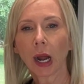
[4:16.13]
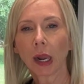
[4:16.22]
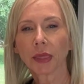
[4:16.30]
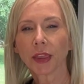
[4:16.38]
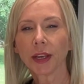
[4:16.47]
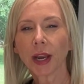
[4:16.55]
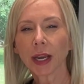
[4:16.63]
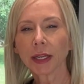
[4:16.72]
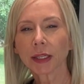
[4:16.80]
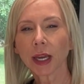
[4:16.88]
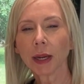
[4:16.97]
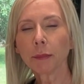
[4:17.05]
the
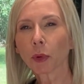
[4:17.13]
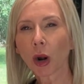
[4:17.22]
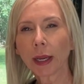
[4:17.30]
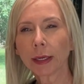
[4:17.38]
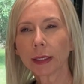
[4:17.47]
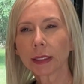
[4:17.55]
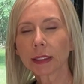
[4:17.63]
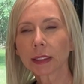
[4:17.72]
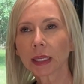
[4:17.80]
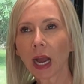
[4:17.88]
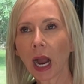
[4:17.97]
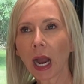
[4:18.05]
nighttime
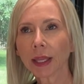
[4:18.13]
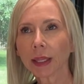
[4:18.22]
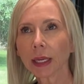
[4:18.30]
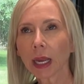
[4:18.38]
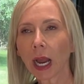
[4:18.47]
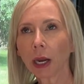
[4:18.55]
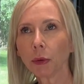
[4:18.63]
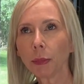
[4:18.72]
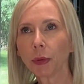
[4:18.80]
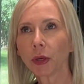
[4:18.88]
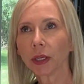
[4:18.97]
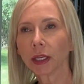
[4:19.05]
brightness, I think I would
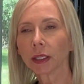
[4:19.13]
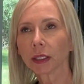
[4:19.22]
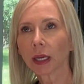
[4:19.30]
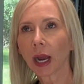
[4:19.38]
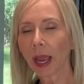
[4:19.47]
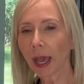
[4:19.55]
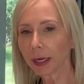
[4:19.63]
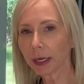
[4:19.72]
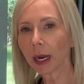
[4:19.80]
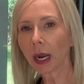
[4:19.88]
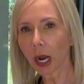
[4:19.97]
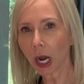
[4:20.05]
put it, I had it
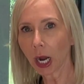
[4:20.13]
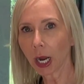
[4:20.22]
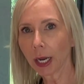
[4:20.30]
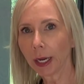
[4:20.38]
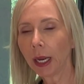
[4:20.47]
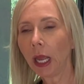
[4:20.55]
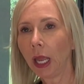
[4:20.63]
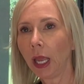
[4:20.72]
at high,